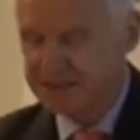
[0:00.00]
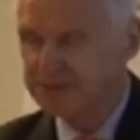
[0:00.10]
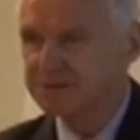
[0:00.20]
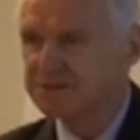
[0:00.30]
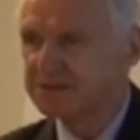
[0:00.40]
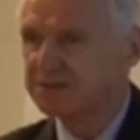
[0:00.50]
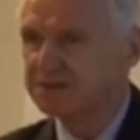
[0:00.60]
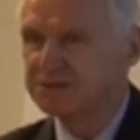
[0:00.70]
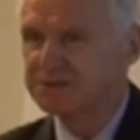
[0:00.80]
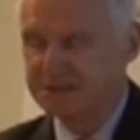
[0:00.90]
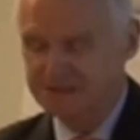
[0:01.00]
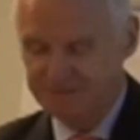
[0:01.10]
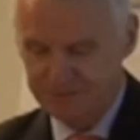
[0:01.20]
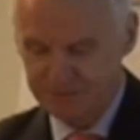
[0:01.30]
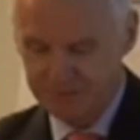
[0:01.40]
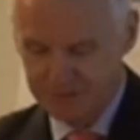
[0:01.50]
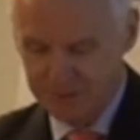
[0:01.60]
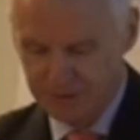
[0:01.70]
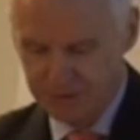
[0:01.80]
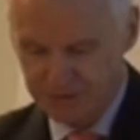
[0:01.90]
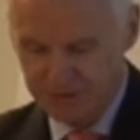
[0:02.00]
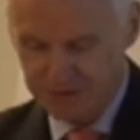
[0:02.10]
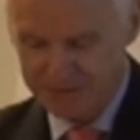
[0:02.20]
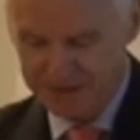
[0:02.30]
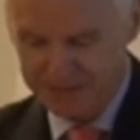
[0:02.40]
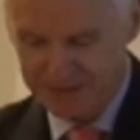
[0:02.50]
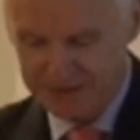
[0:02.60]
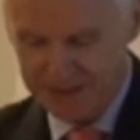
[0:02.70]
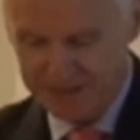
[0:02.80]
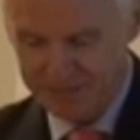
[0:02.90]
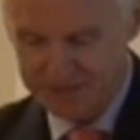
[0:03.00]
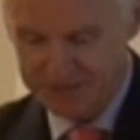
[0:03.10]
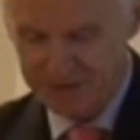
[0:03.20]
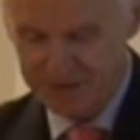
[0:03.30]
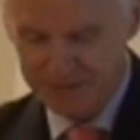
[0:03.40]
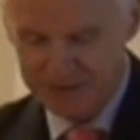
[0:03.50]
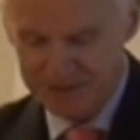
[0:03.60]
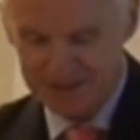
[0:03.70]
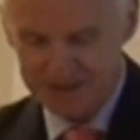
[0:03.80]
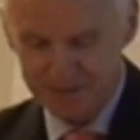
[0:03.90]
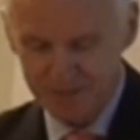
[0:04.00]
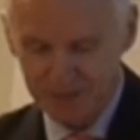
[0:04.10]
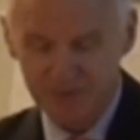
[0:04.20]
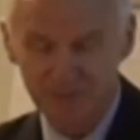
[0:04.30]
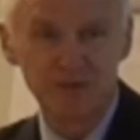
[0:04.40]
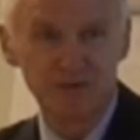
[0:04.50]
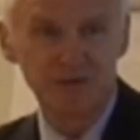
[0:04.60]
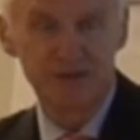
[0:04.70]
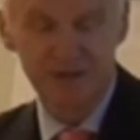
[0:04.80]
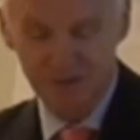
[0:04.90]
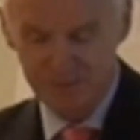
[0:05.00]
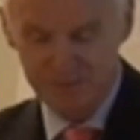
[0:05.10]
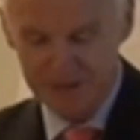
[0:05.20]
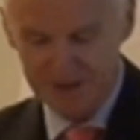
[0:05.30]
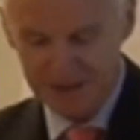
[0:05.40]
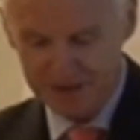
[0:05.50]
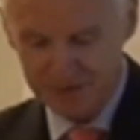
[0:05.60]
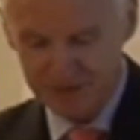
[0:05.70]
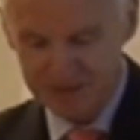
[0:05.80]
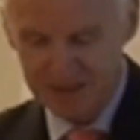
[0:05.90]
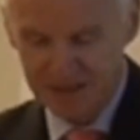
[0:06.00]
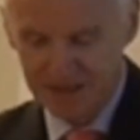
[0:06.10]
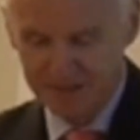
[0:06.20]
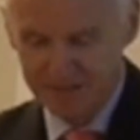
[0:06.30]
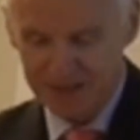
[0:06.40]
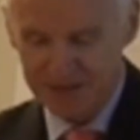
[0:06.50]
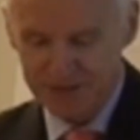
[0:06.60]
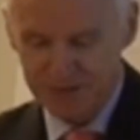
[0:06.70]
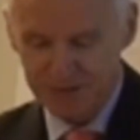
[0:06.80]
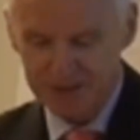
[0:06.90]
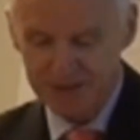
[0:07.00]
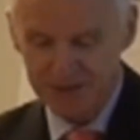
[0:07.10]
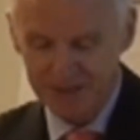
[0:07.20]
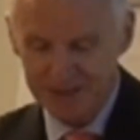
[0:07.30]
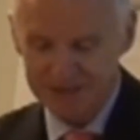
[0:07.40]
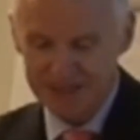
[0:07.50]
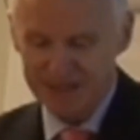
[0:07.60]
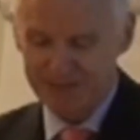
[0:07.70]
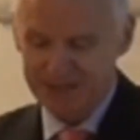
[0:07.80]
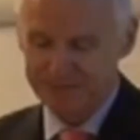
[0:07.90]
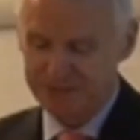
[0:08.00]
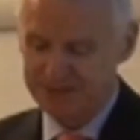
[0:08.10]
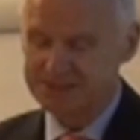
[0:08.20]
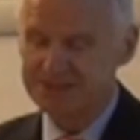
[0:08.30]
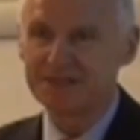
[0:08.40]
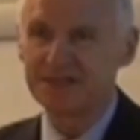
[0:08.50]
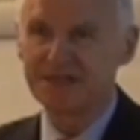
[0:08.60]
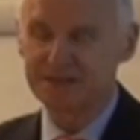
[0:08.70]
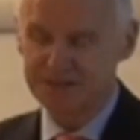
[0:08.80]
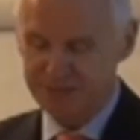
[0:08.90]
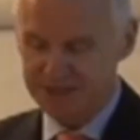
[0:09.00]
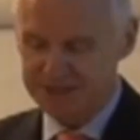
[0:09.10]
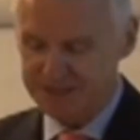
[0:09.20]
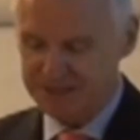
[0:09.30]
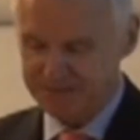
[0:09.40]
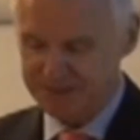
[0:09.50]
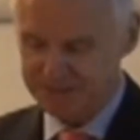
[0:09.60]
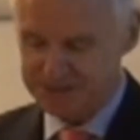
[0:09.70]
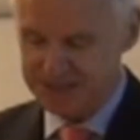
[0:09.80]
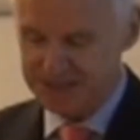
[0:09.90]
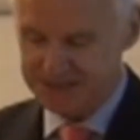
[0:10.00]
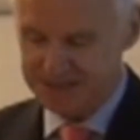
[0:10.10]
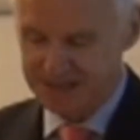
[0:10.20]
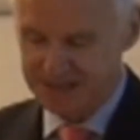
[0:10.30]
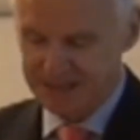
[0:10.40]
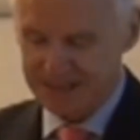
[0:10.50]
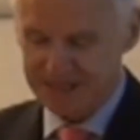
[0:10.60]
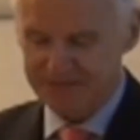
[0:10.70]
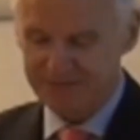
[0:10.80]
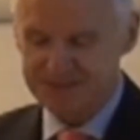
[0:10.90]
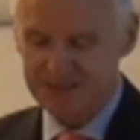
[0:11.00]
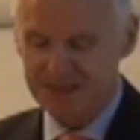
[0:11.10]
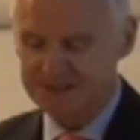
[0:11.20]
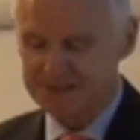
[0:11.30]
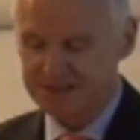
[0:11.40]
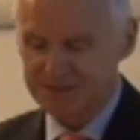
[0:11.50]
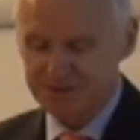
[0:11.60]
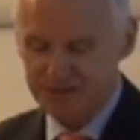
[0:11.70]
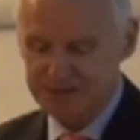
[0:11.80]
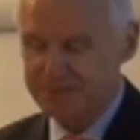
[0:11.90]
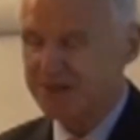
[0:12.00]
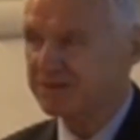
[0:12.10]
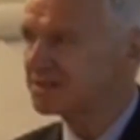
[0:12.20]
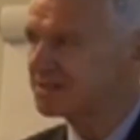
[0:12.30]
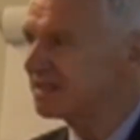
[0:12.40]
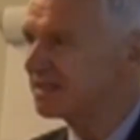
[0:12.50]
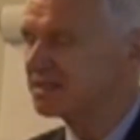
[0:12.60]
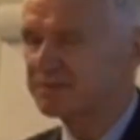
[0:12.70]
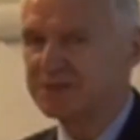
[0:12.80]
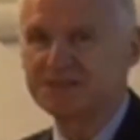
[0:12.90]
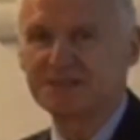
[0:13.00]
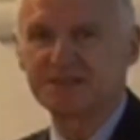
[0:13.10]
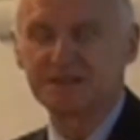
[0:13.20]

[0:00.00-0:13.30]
legal security for ordinary people and companies doing business in one or more European countries by ensuring direct applicability in 28 member states. It emphasizes transparency, explicit